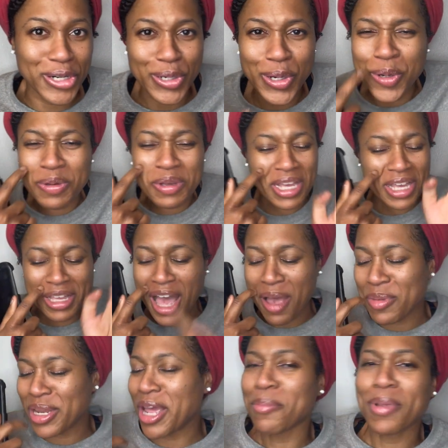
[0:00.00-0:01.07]
Who,
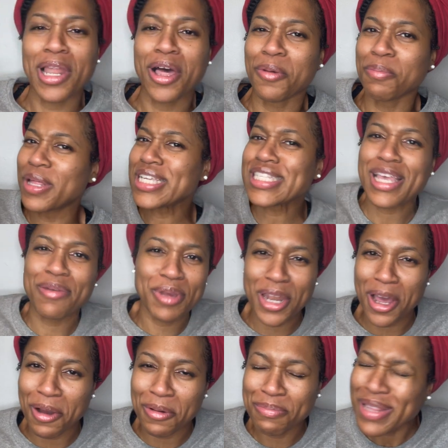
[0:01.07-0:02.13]
comment down below. Please let me
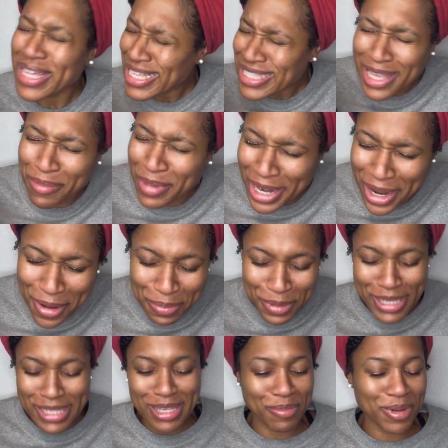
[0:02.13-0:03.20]
know. Please let me know.
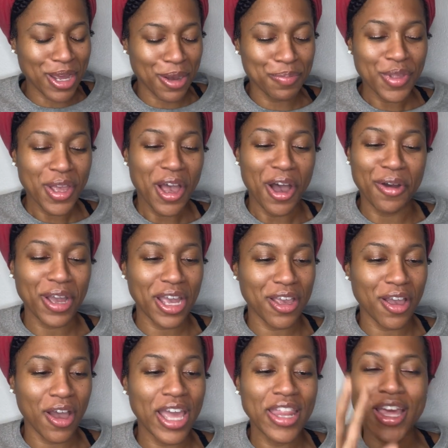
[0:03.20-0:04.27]
Please let me know. Okay,
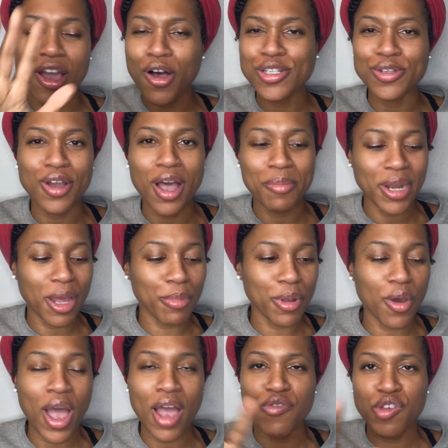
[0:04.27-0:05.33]
y'all. And then also comment down below.
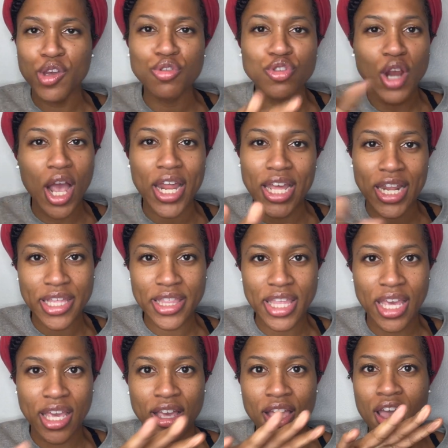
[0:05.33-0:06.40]
Have you tried
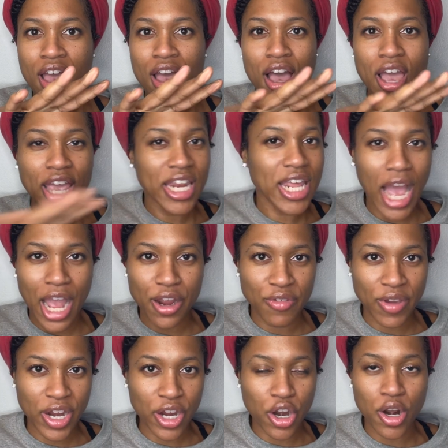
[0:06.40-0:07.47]
anything, any
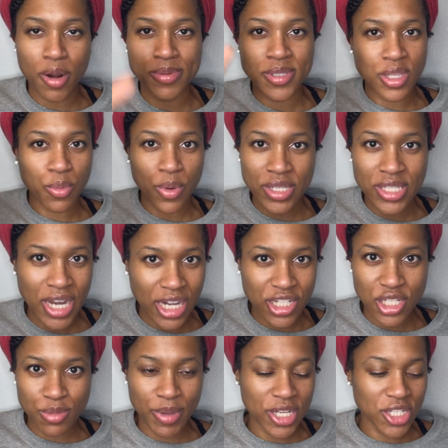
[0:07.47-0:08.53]
Ayurvedic herbs, the ones that I
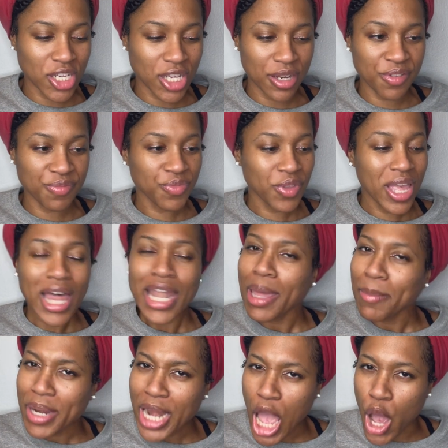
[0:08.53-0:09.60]
just mentioned? Let
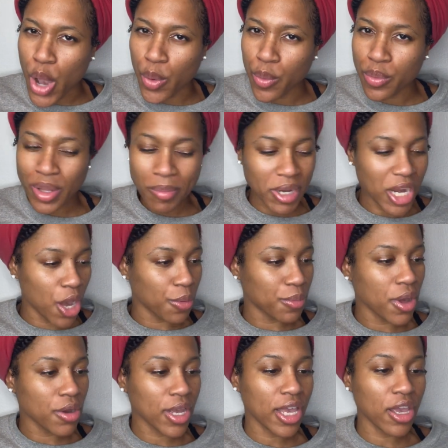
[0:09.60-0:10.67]
me know. Let me know.
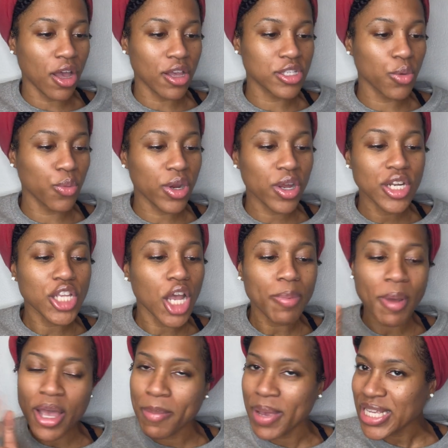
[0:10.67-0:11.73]
Okay, y'all. So we're going to talk about
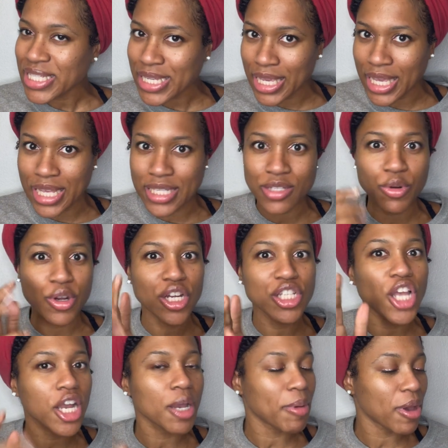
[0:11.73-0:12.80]
hibiscus. We're going to
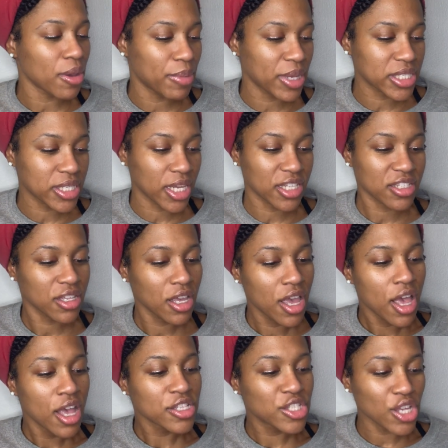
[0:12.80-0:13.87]
talk about hibiscus.
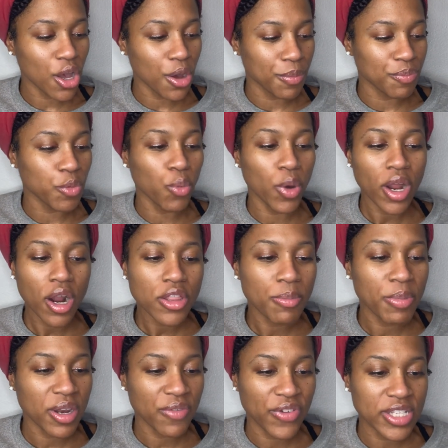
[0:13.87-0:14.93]
So what are the
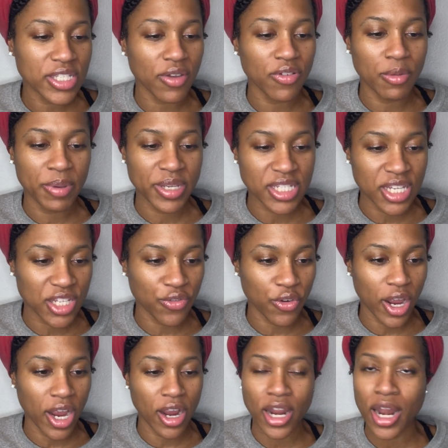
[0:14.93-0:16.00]
benefits of hibiscus for
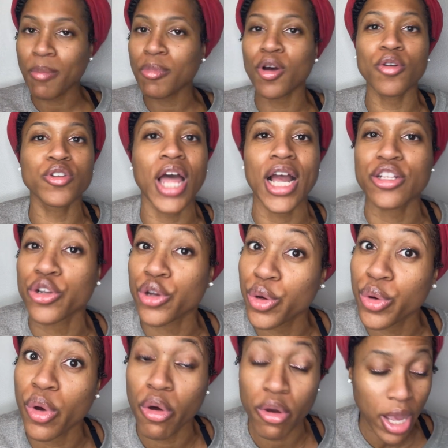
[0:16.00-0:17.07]
hair? And I'm on Doctor
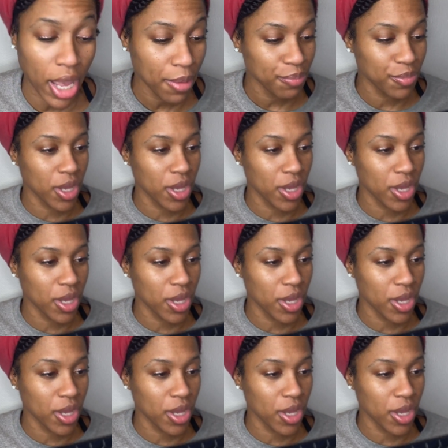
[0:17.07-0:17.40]
Google, okay?